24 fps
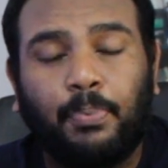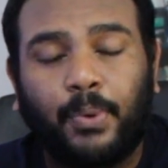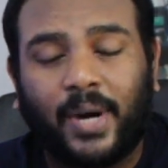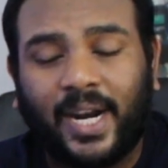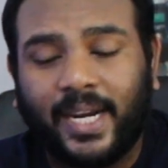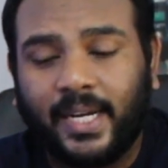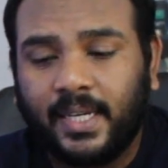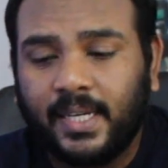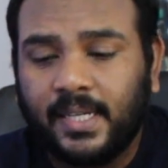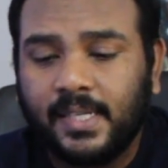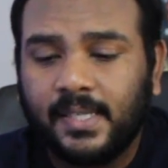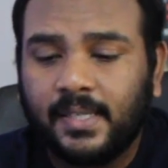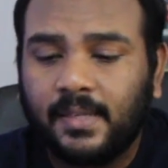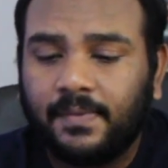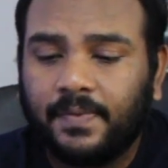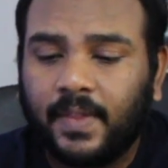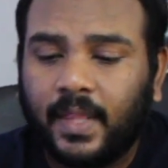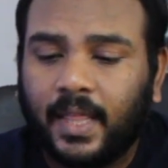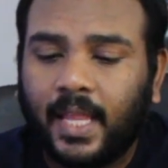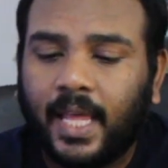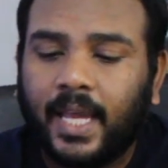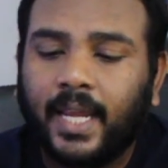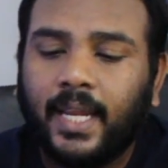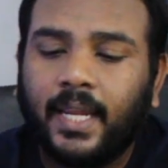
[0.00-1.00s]
brightness
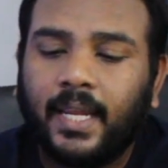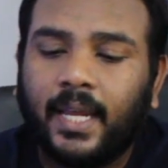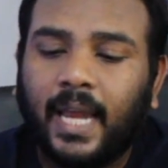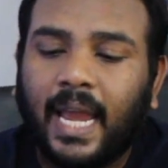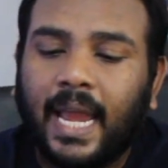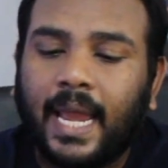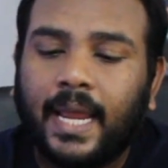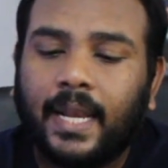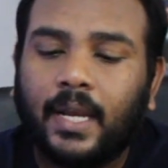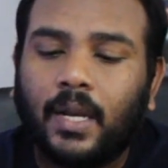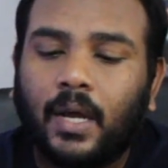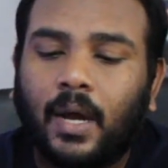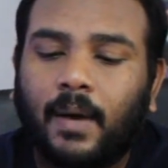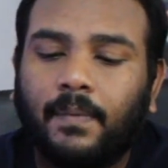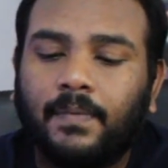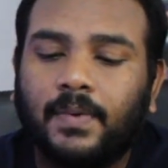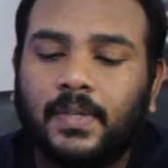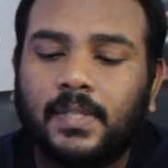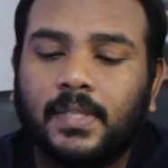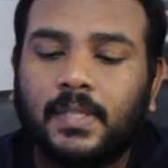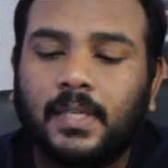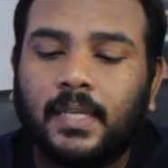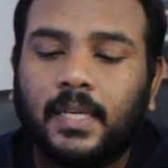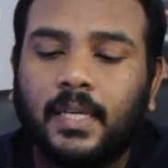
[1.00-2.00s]
of the light, and
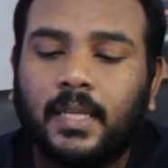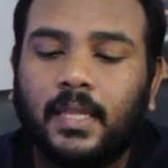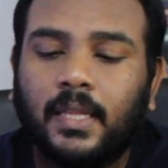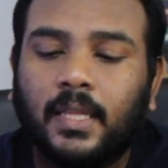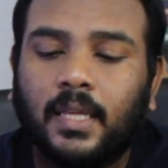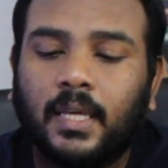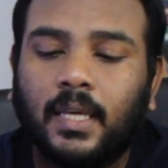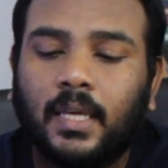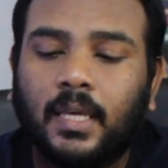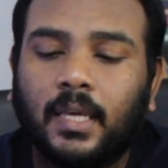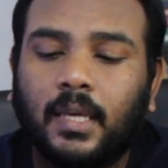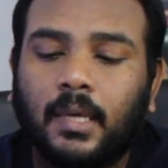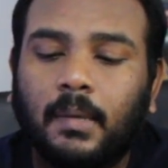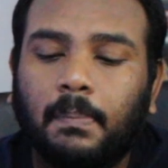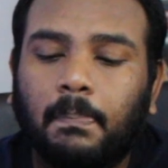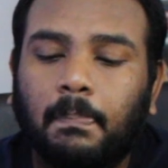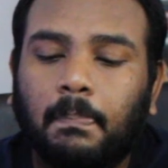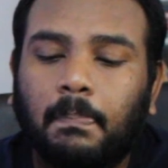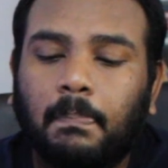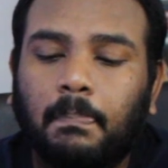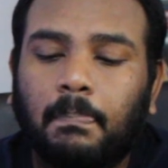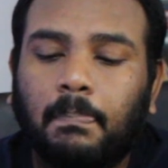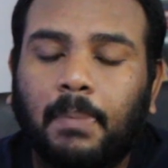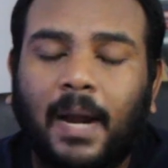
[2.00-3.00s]
obviously the
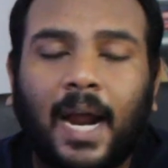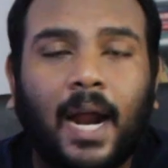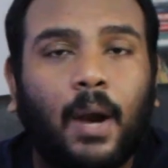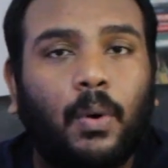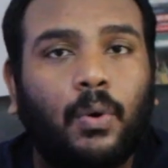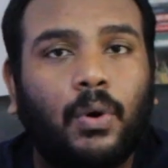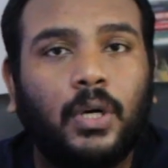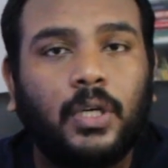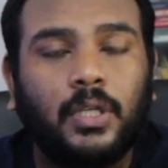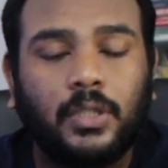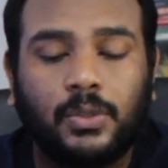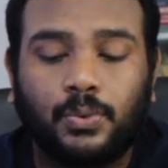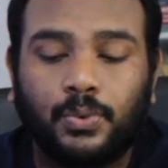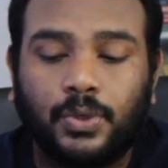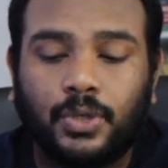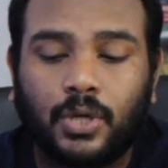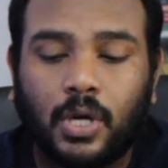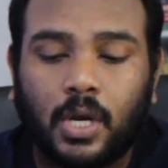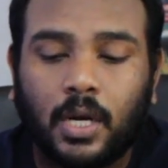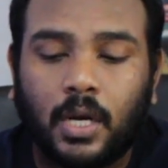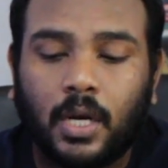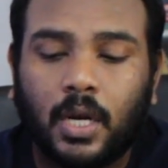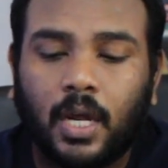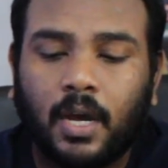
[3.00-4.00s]
power to
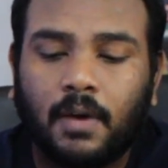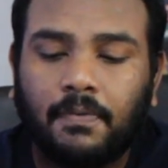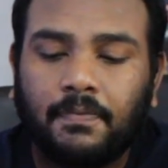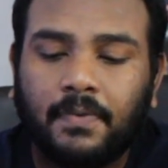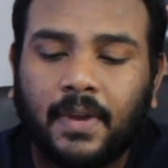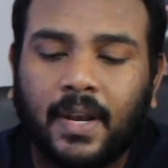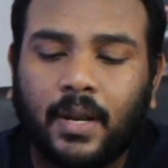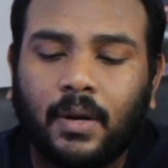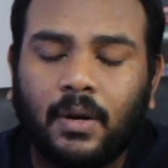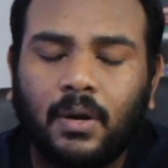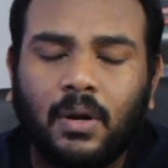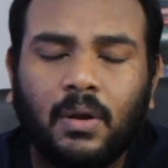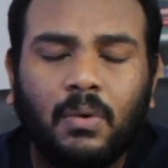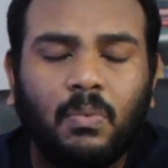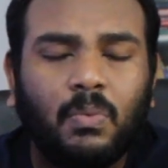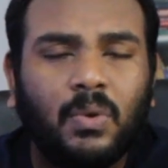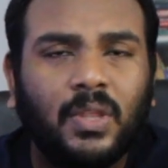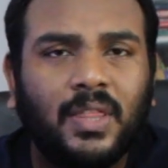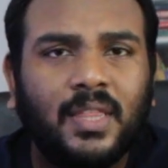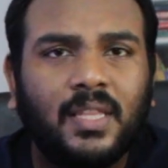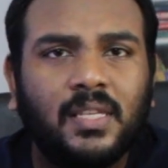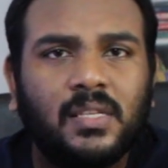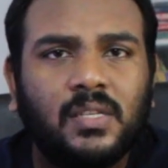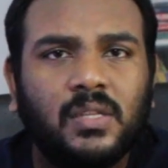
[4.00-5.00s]
switch it off. And I don't know
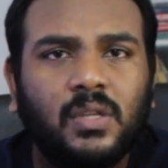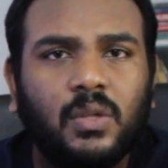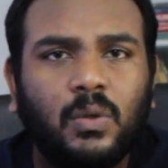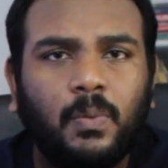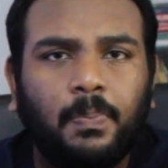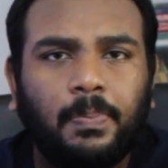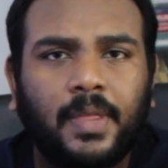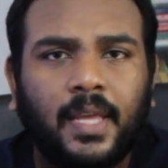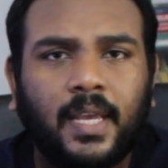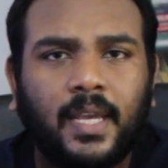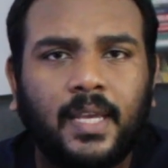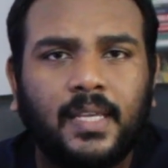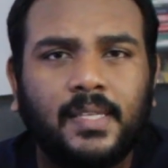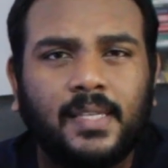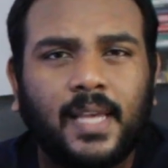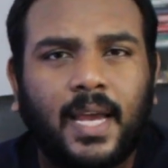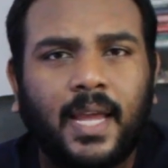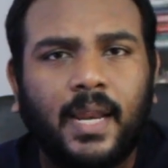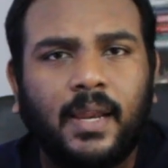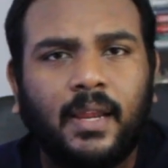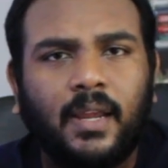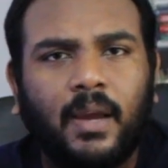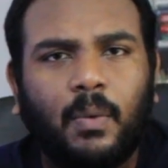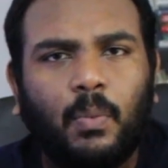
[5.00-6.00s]
what this loop thing
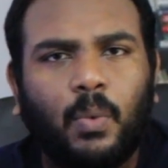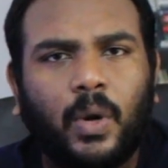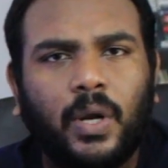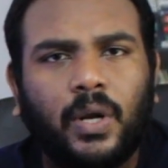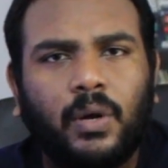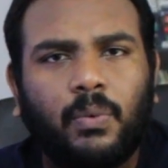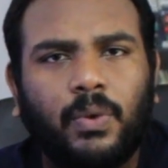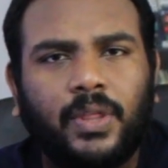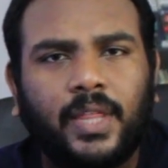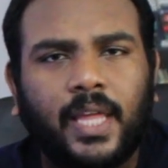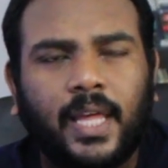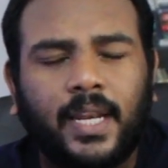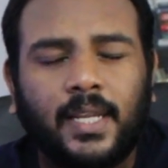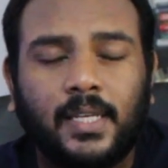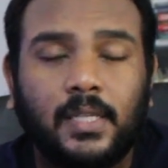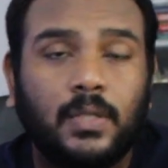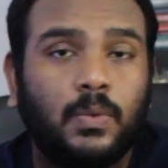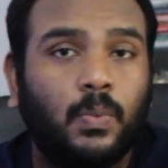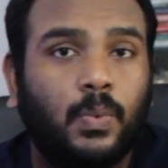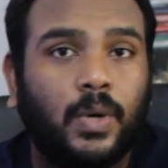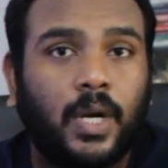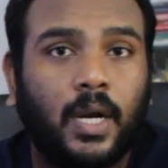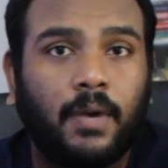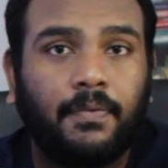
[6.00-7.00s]
is. I wonder what that
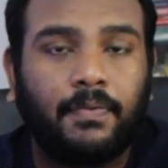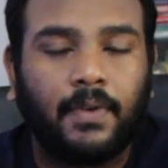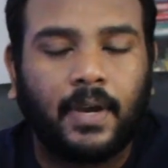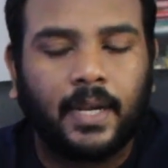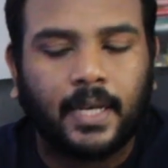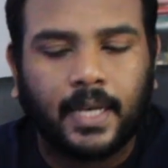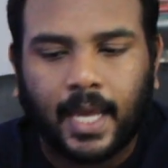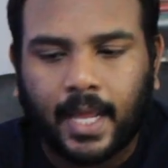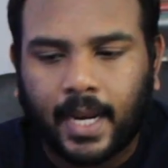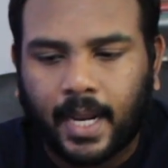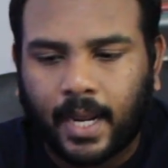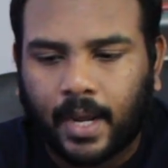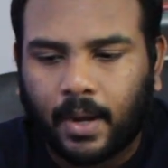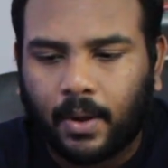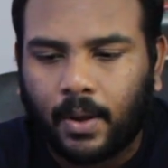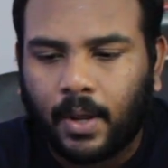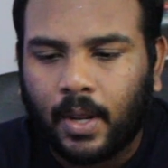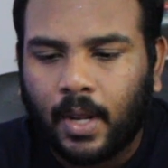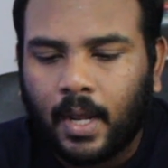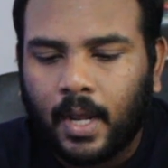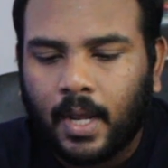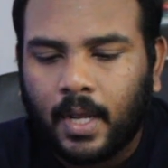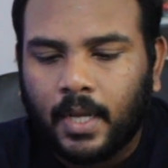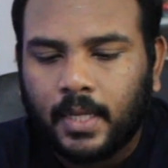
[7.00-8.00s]
is. So we're gonna find that
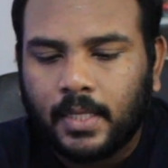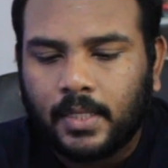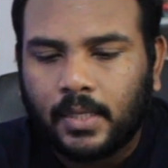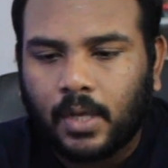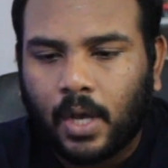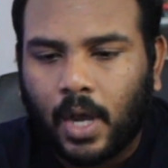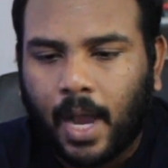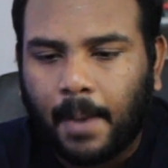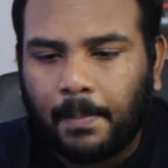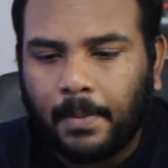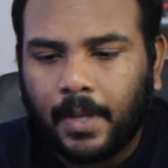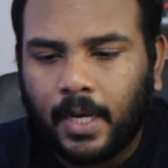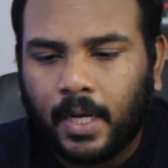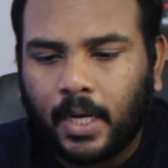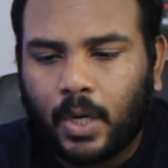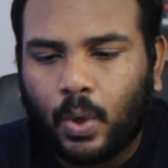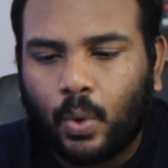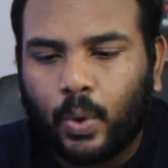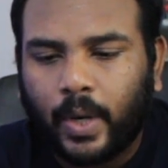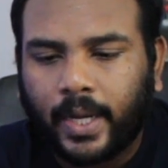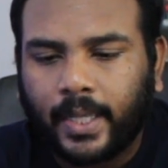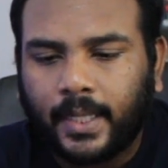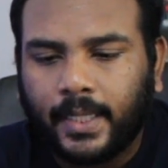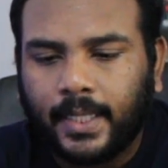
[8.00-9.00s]
out. So I'm gonna
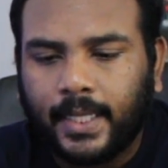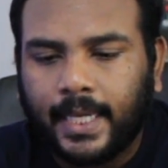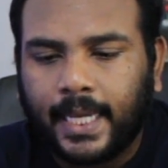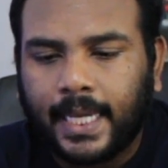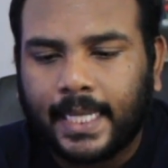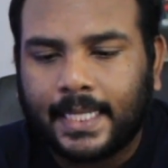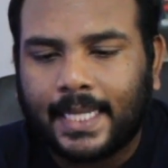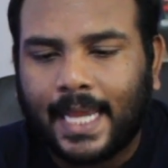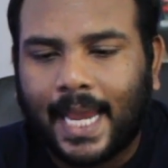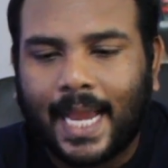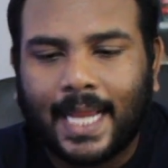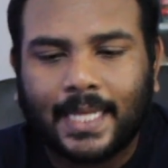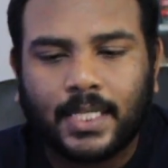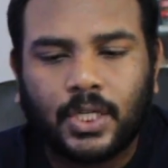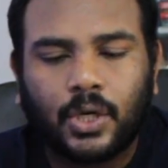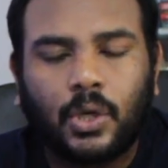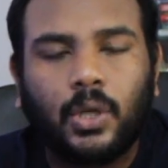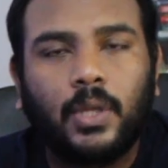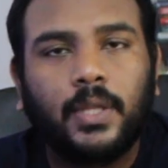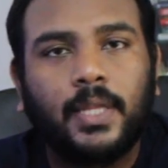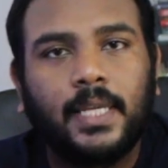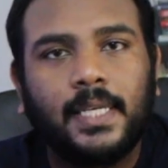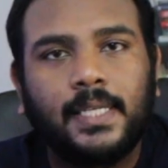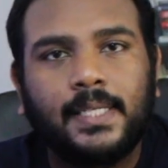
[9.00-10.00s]
quickly
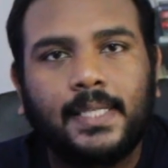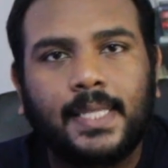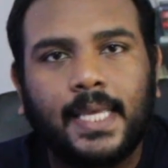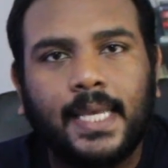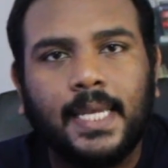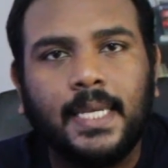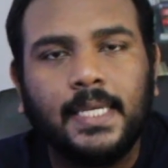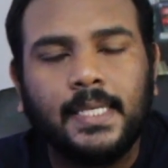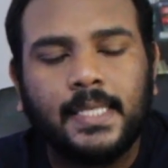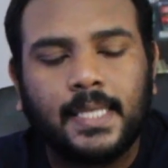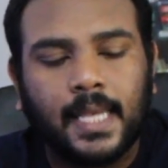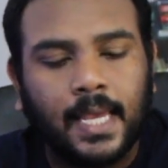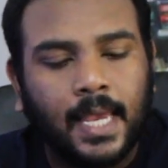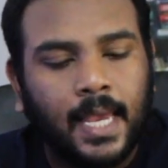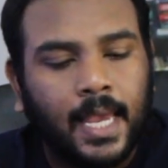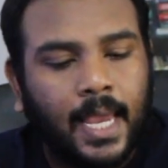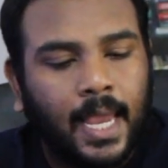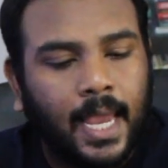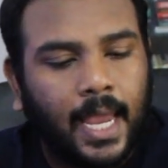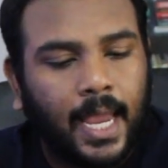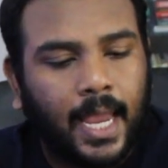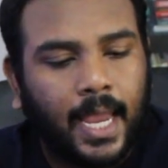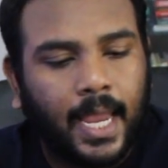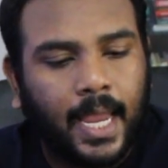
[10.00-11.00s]
attach all these things,
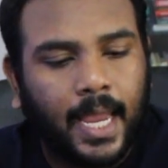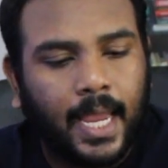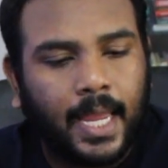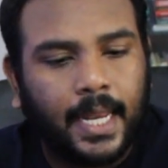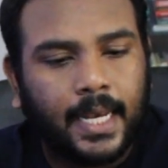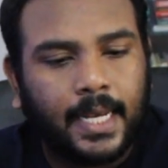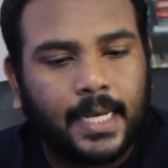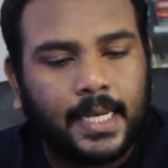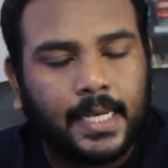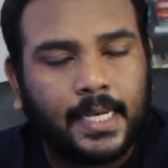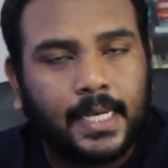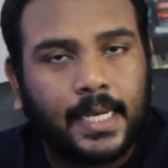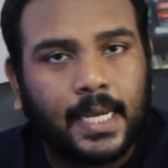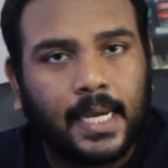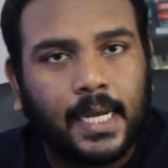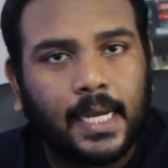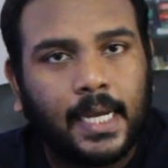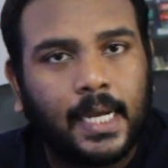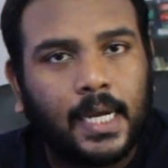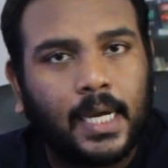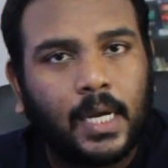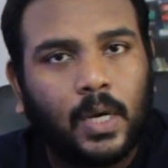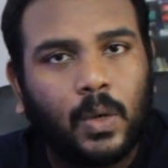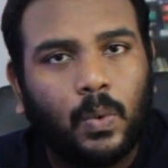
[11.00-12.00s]
and
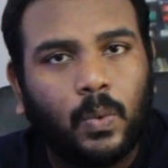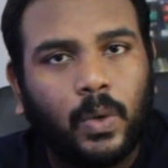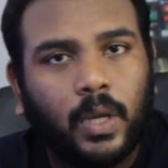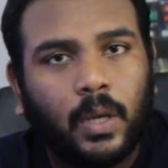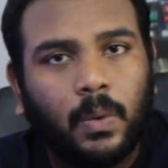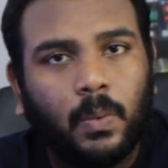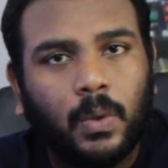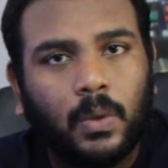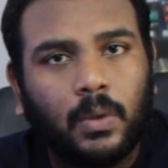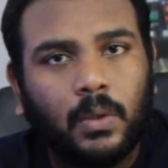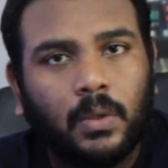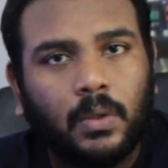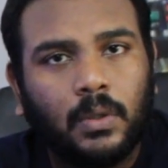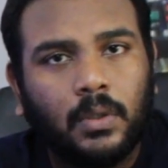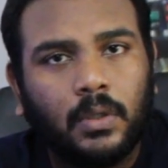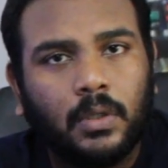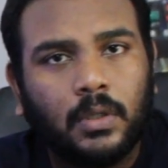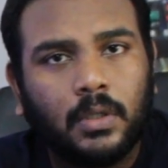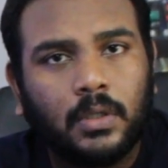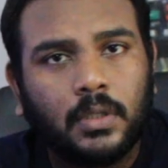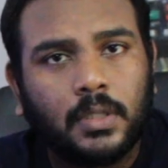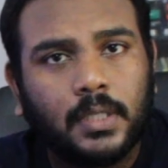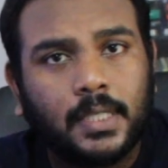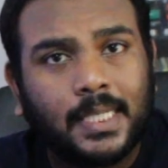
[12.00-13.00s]
we
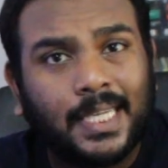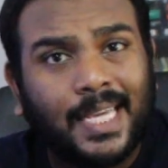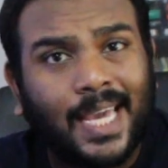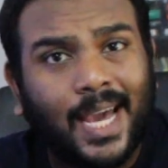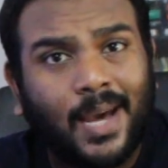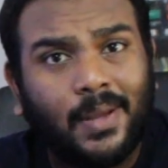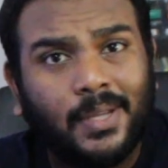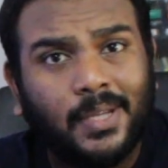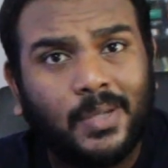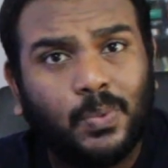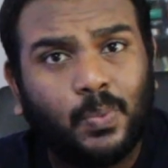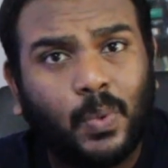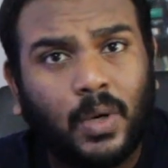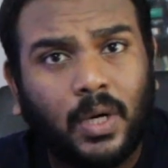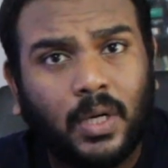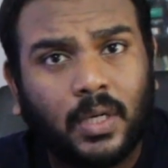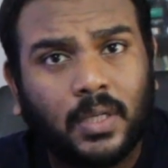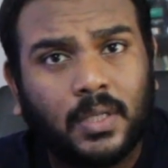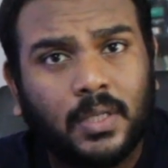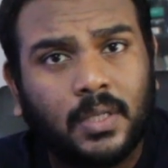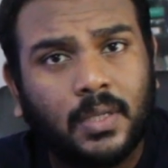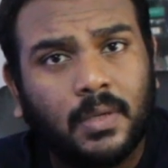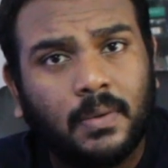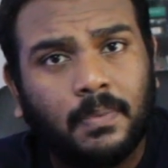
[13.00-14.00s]
will see how this
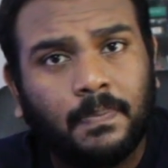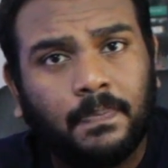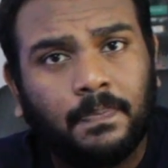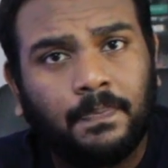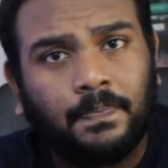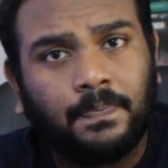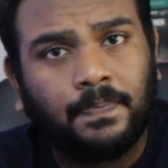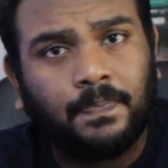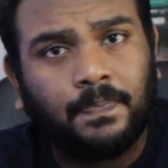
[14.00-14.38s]
works.